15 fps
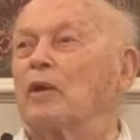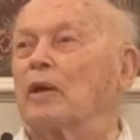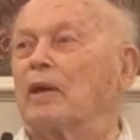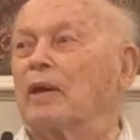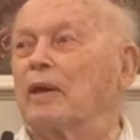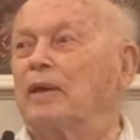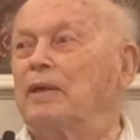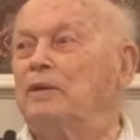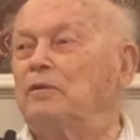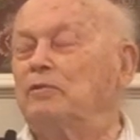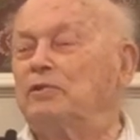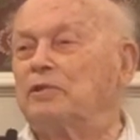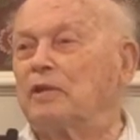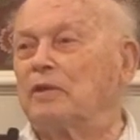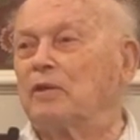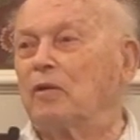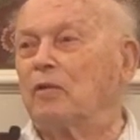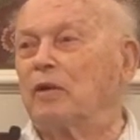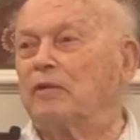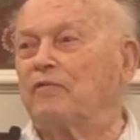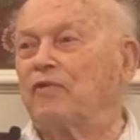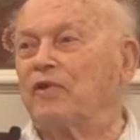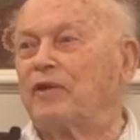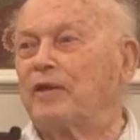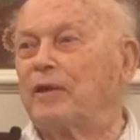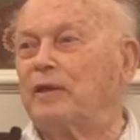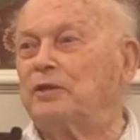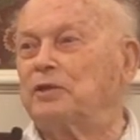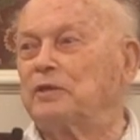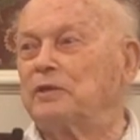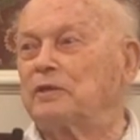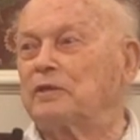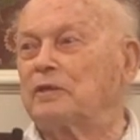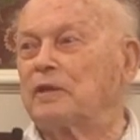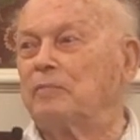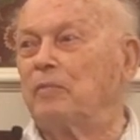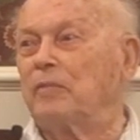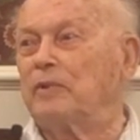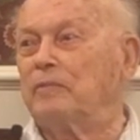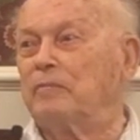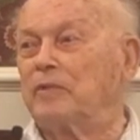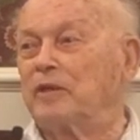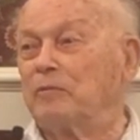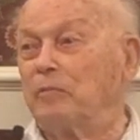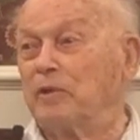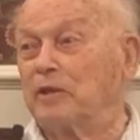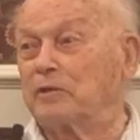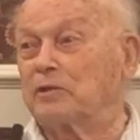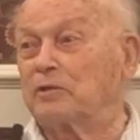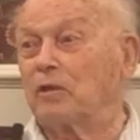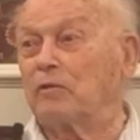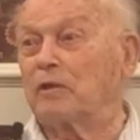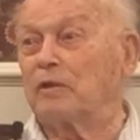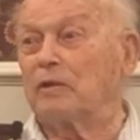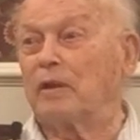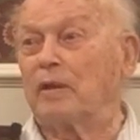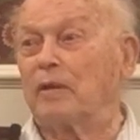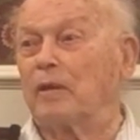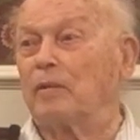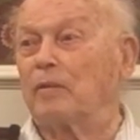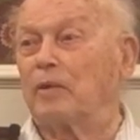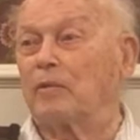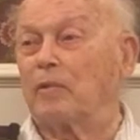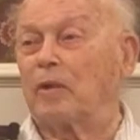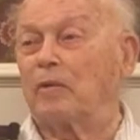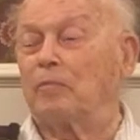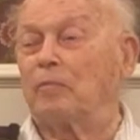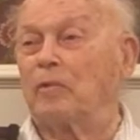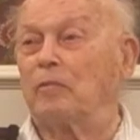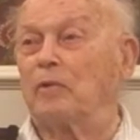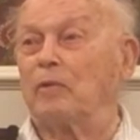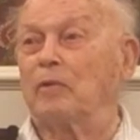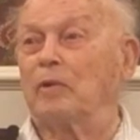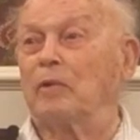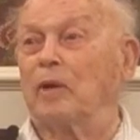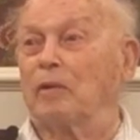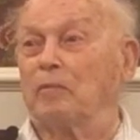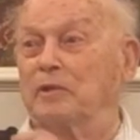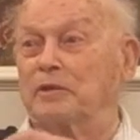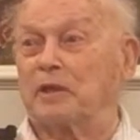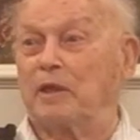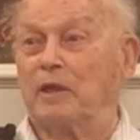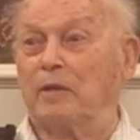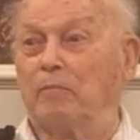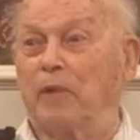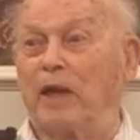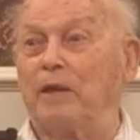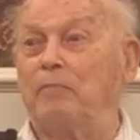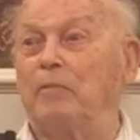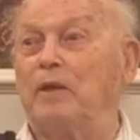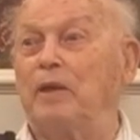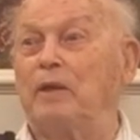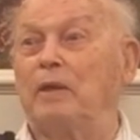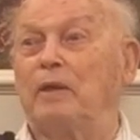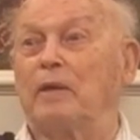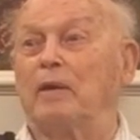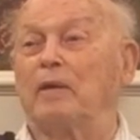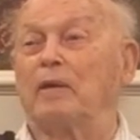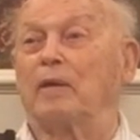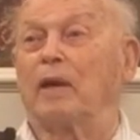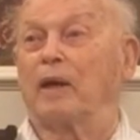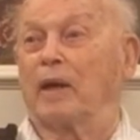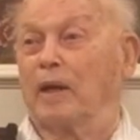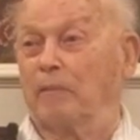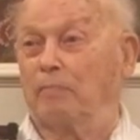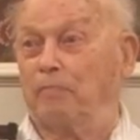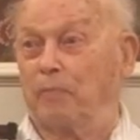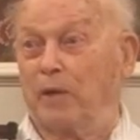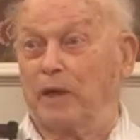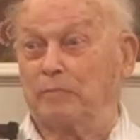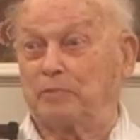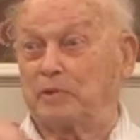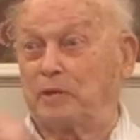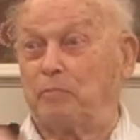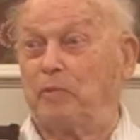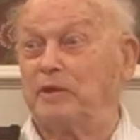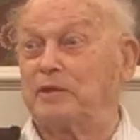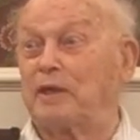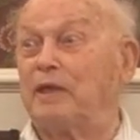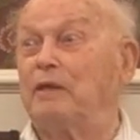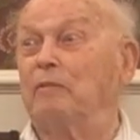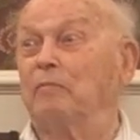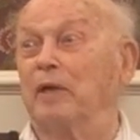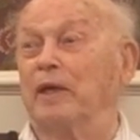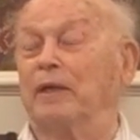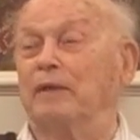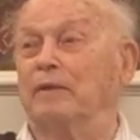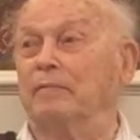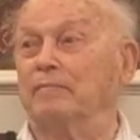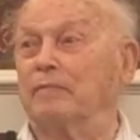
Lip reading: I used to go on vacations in Minnesota, and a mosquito bite me. Up pops a mosquito bite.